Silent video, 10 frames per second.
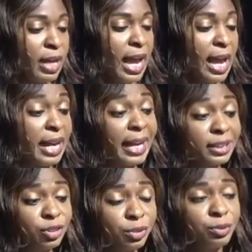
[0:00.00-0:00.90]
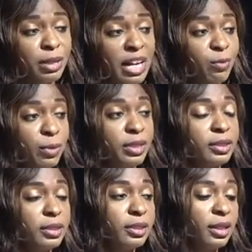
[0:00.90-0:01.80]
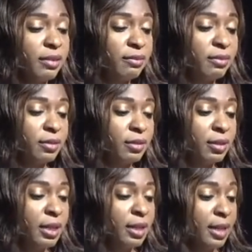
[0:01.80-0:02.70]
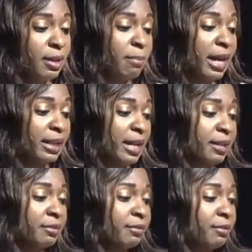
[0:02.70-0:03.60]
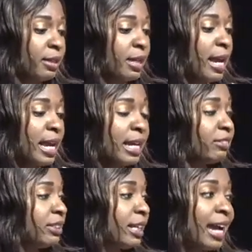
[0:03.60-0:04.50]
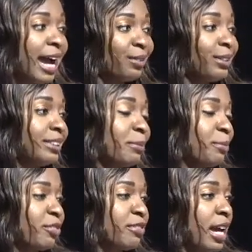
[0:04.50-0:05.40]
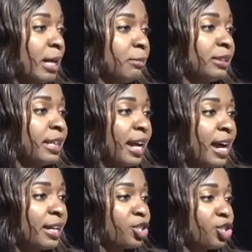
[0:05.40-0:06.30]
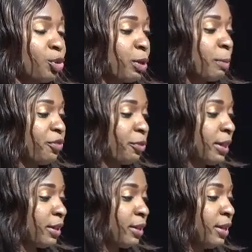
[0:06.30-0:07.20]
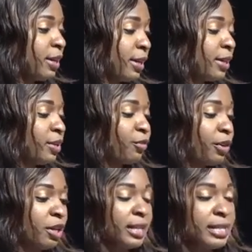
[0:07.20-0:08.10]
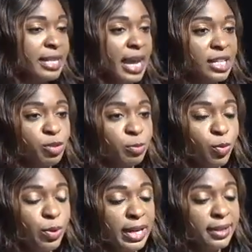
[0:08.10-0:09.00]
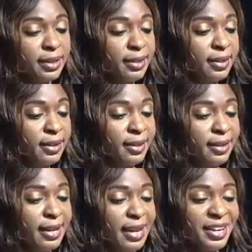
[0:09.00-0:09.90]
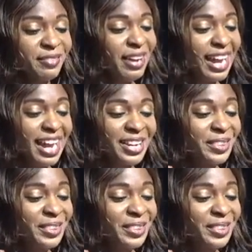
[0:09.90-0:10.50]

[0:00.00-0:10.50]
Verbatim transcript: And I too have witnessed this love in my life, and I've seen countless number of times that God has shown up for me in a real and tangible way. And if I had